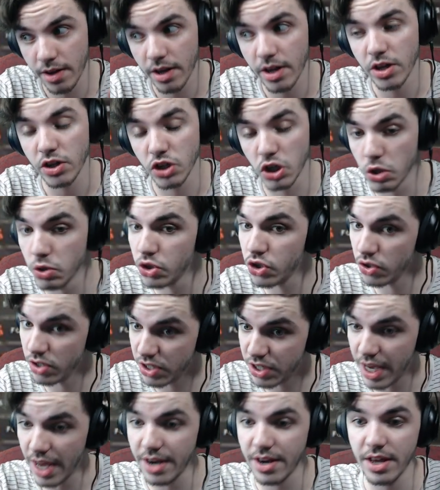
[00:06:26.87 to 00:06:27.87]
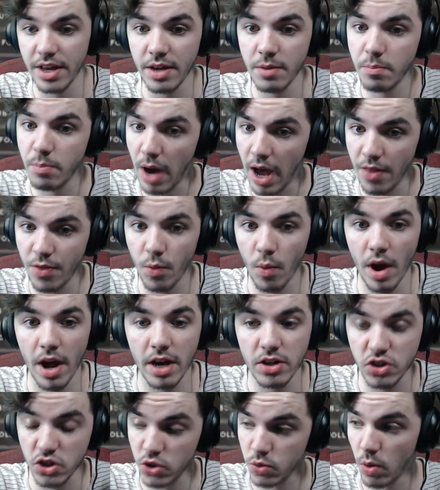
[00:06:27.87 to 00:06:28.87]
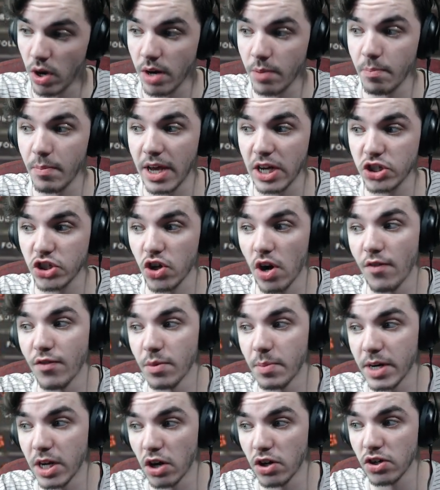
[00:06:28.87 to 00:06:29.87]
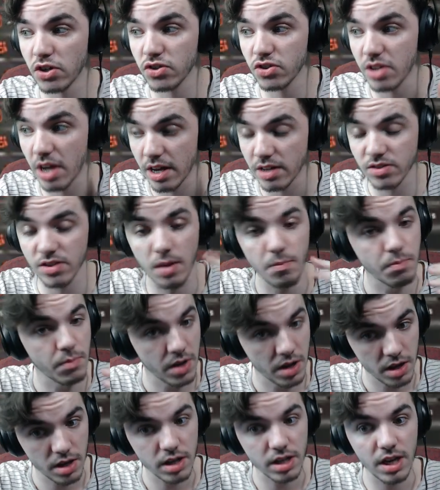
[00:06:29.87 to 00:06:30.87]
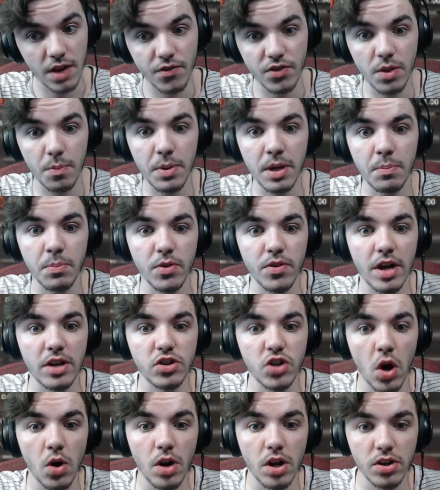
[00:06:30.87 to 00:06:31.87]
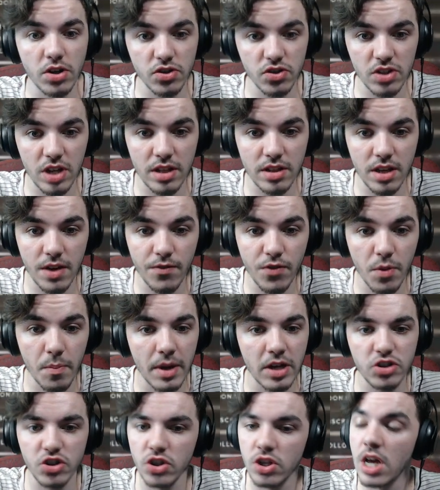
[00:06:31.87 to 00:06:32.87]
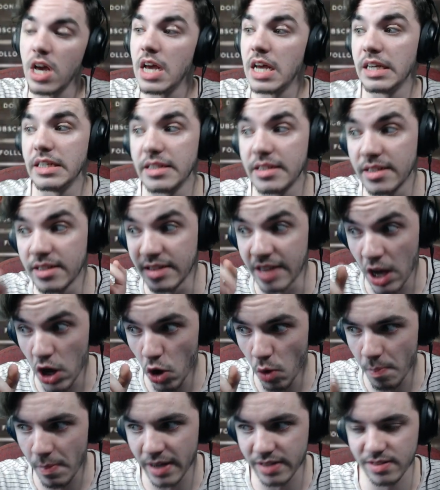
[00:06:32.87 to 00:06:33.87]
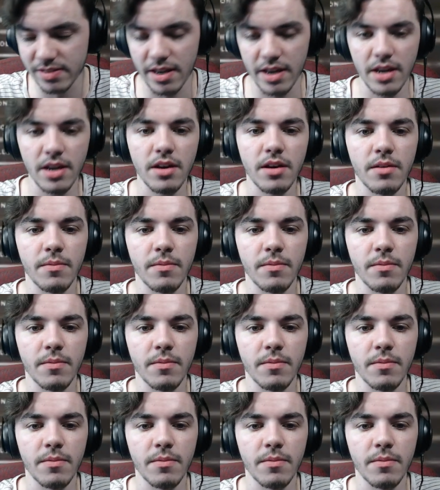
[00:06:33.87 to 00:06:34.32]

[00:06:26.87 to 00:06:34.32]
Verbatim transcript: usually can hit. By the way, I just want to make sure everybody understands. I'm giving the people that don't understand the information. Still missing.